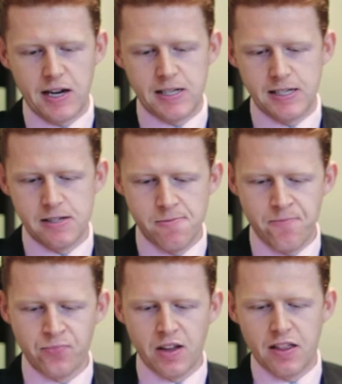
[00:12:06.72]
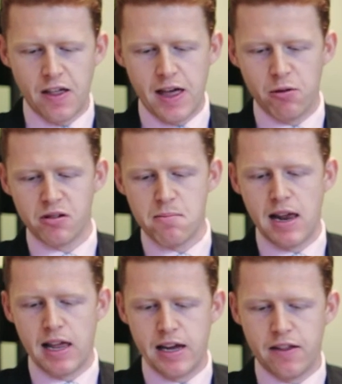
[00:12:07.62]
stated that there was a
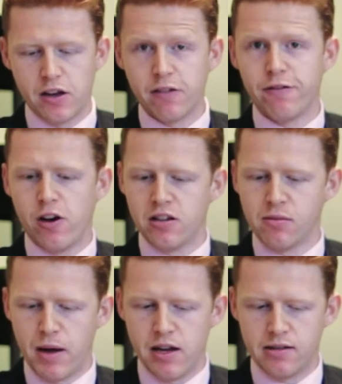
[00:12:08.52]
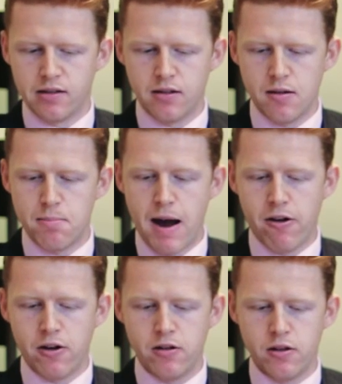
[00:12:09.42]
melee in the confined space.
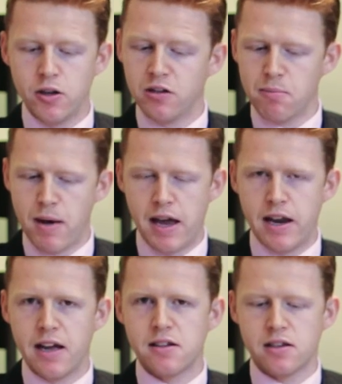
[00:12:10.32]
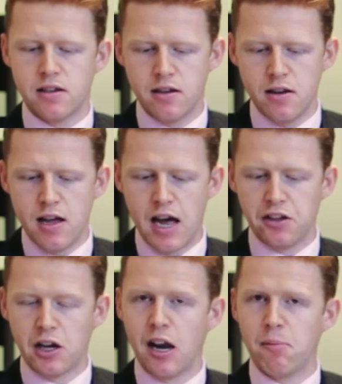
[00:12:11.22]
Barron used the bayonet
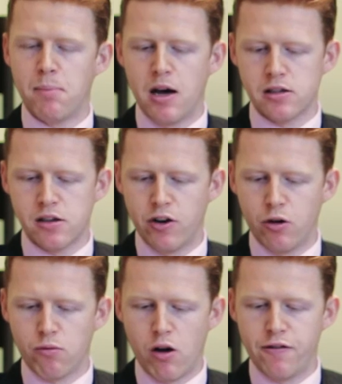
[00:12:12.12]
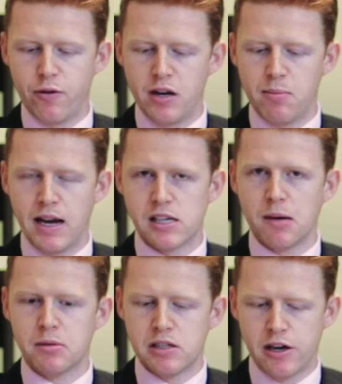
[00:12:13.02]
and the club butt of an old rifle he'd picked
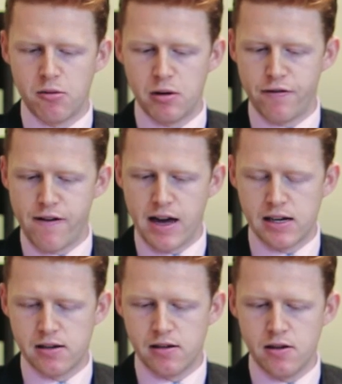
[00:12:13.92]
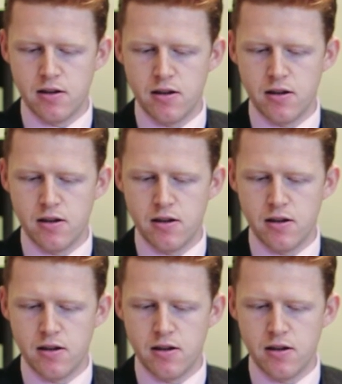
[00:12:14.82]
up to terrible effect.